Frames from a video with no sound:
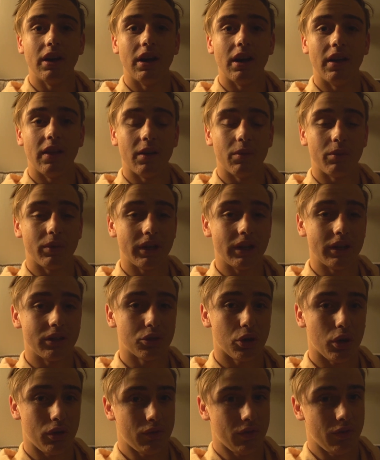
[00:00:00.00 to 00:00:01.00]
and then we
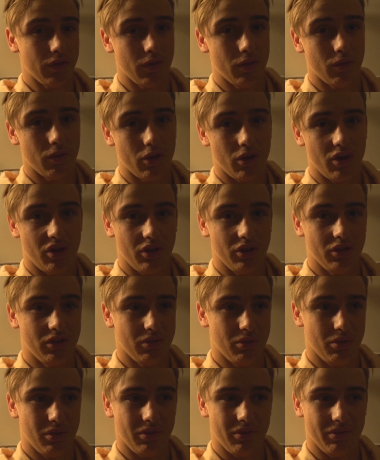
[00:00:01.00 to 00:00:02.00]
drove off the road,
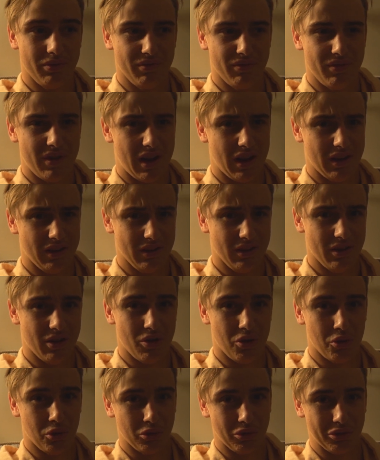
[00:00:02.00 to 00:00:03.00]
sort of found an
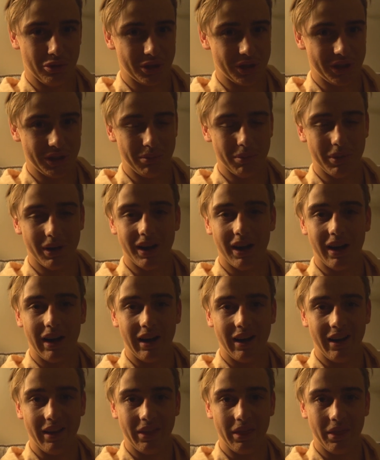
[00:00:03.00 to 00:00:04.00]
old dodgy
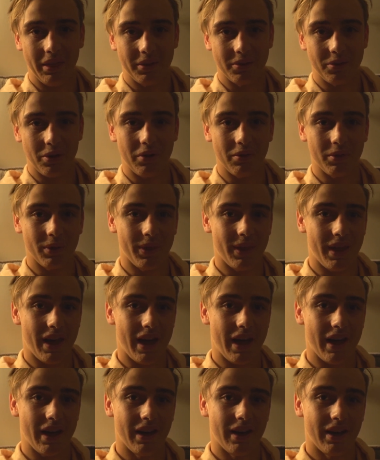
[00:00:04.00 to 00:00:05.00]
path, drove on
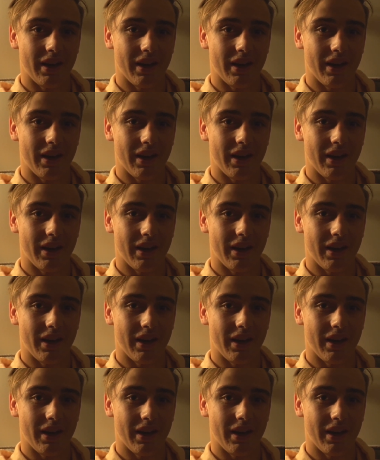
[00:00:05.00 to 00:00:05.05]
that,